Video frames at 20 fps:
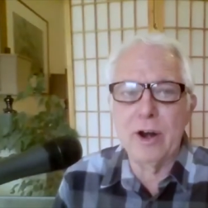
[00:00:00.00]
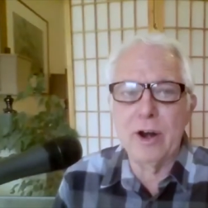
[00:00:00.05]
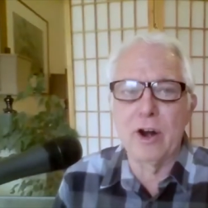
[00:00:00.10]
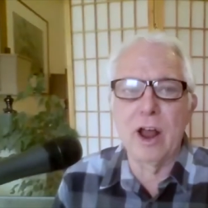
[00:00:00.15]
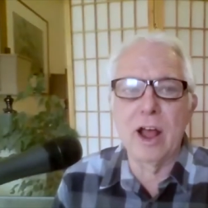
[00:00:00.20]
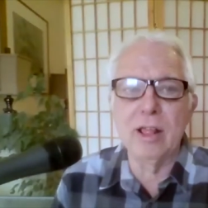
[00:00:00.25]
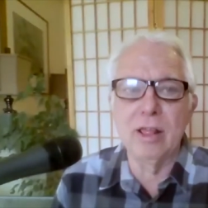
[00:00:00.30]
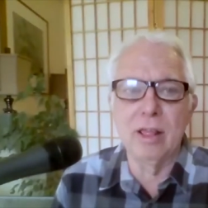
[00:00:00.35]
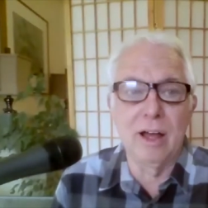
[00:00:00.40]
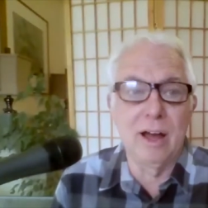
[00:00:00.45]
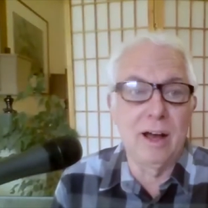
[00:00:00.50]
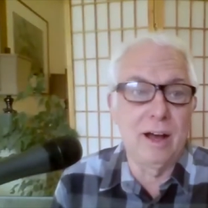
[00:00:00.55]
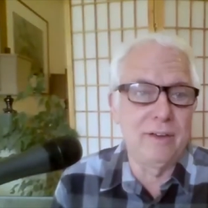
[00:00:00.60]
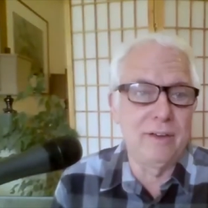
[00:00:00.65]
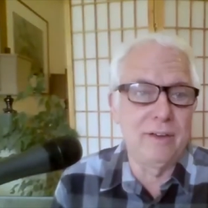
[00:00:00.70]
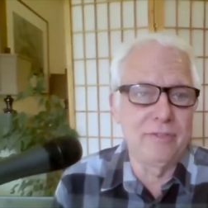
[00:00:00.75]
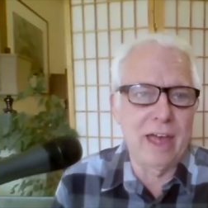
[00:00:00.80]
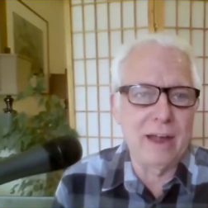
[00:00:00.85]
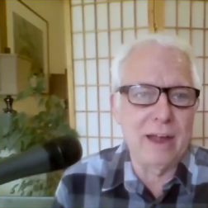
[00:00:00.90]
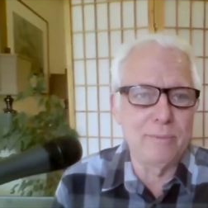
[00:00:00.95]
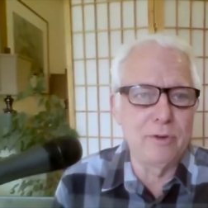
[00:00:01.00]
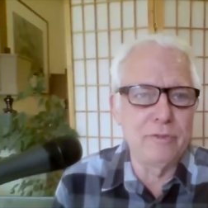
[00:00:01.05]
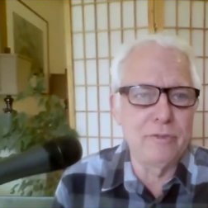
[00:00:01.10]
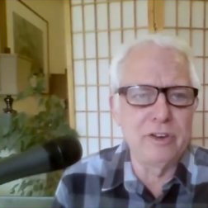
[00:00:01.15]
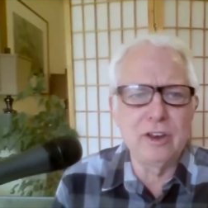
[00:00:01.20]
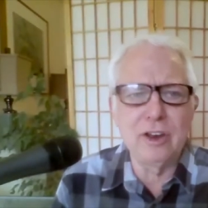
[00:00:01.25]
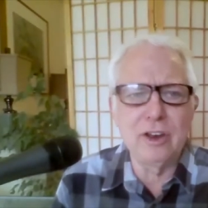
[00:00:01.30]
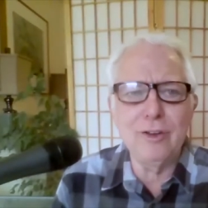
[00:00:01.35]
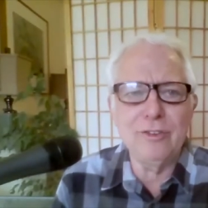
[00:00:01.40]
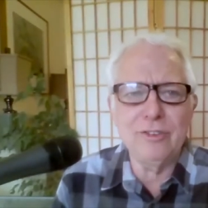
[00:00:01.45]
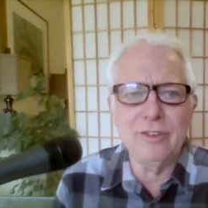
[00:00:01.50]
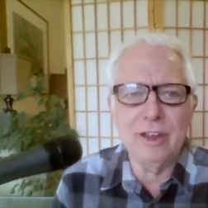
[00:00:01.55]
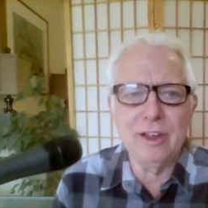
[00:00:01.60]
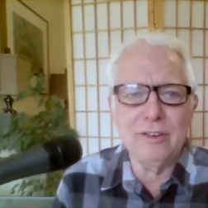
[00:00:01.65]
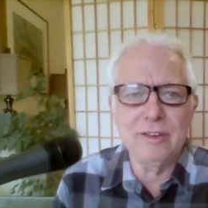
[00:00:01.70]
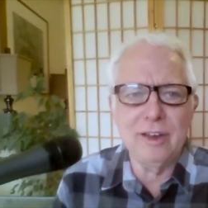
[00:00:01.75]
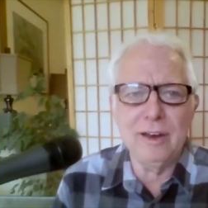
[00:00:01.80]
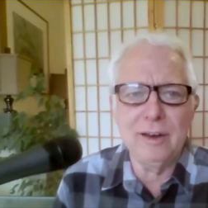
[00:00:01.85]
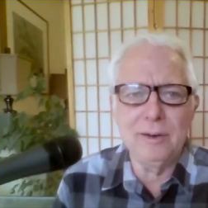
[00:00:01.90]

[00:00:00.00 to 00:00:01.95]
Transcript: And I love that movie. Did you see it, Dean?